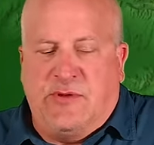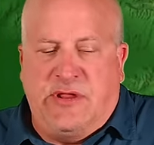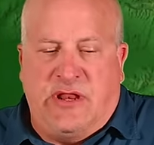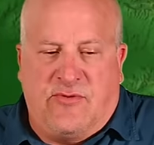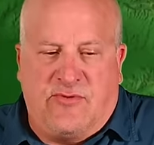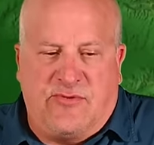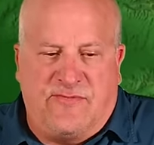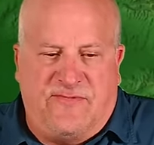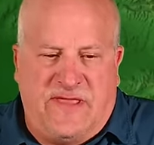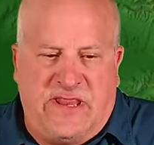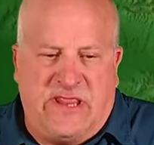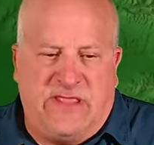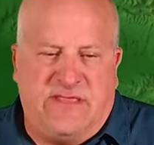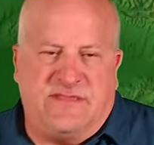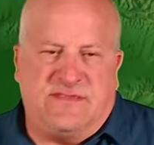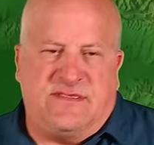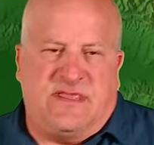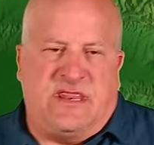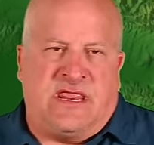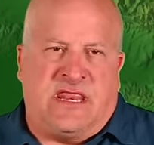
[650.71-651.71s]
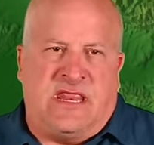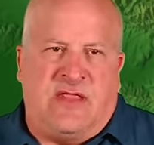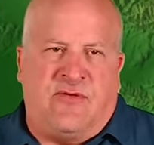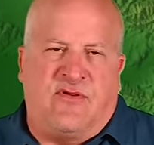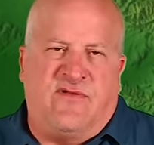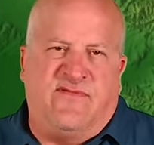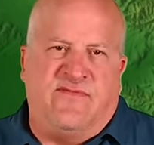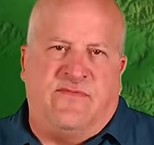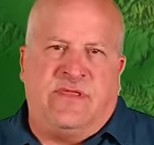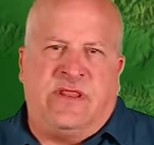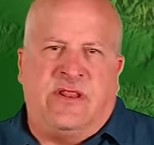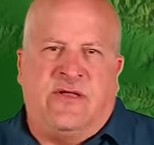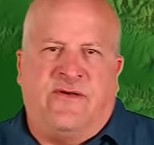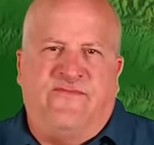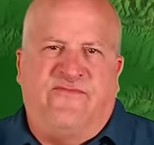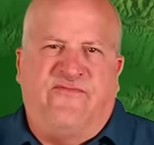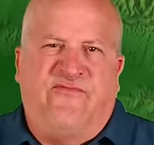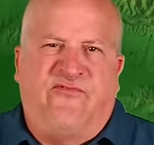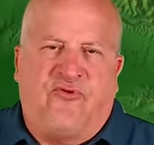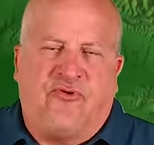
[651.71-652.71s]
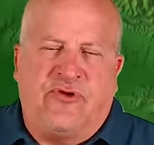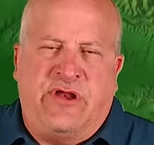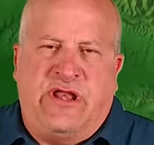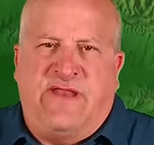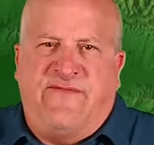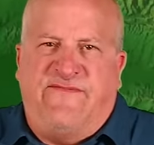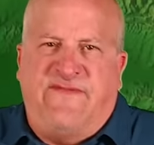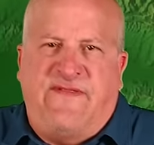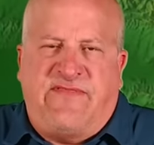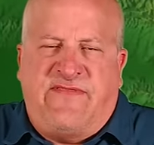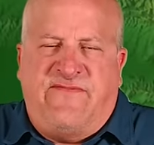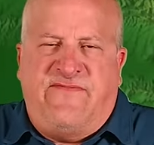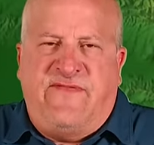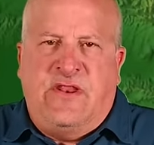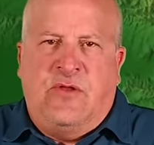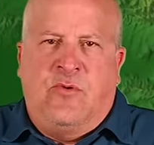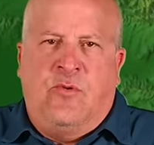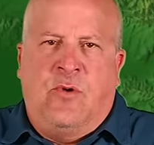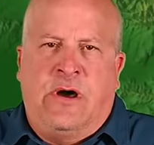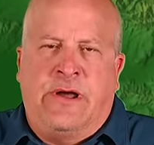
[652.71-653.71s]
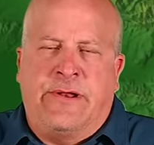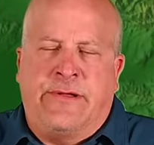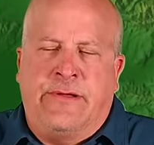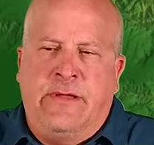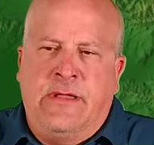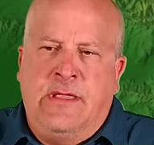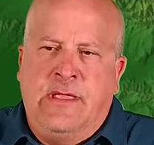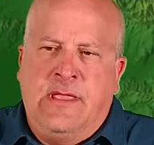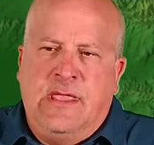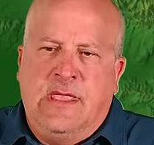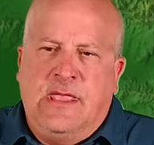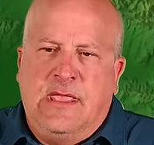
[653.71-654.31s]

Well, you know, we're sitting anywhere from, you know, 40 to 50 feet of water,